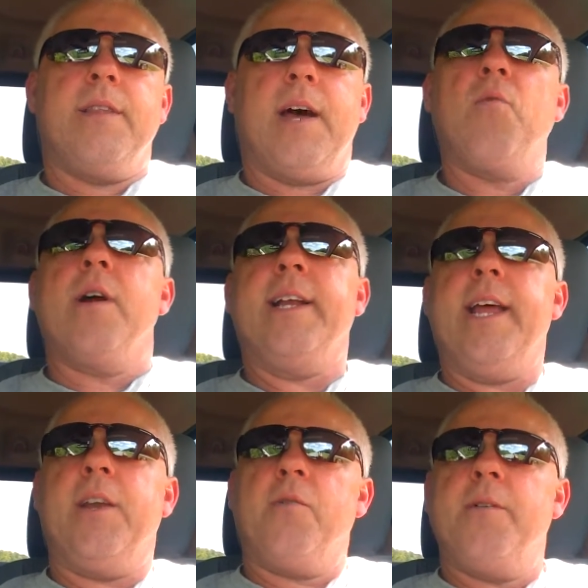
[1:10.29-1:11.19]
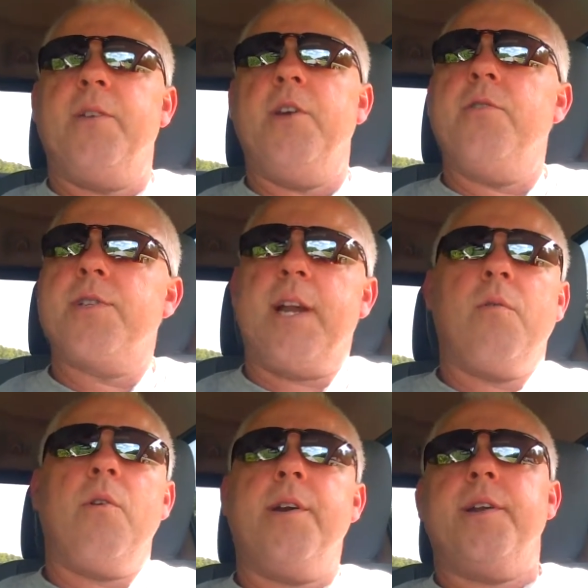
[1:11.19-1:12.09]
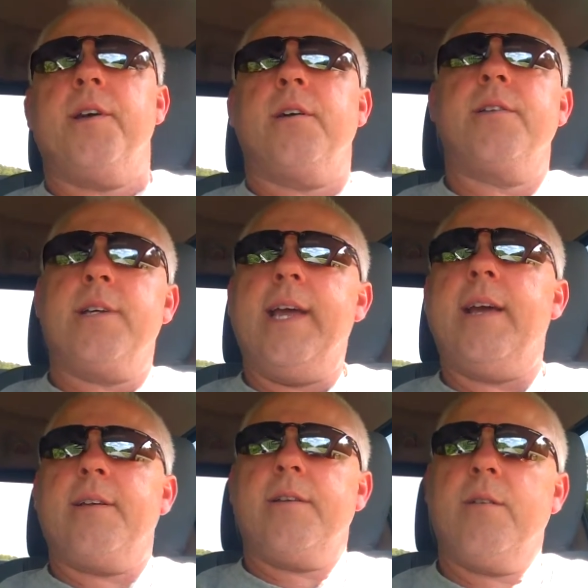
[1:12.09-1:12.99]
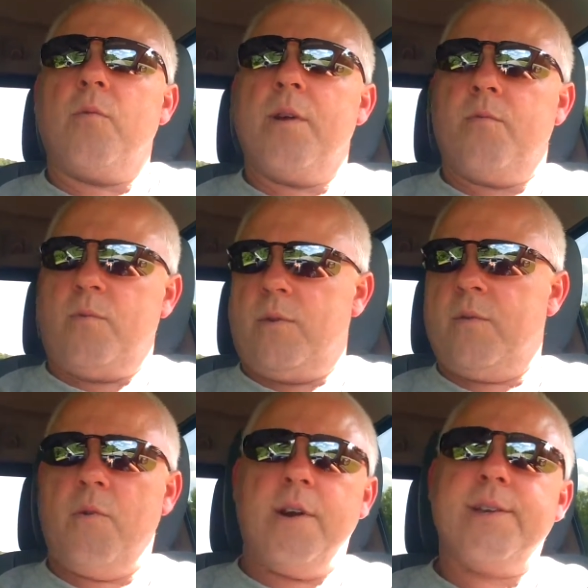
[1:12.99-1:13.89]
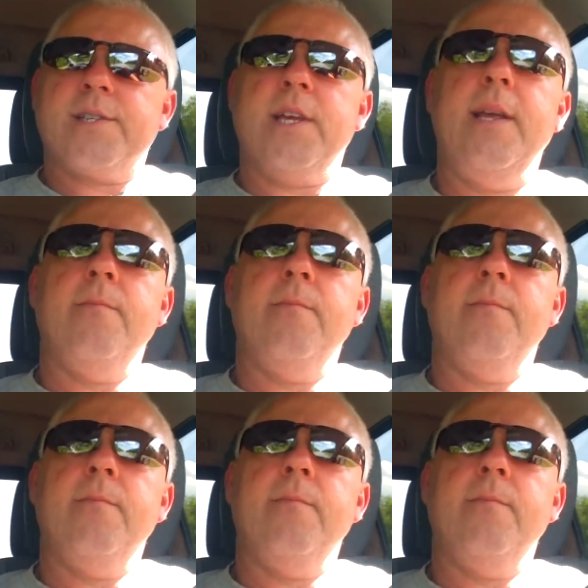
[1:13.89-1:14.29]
I wasn't getting the reviews that I wanted to, to get, what I, what I wanted to see.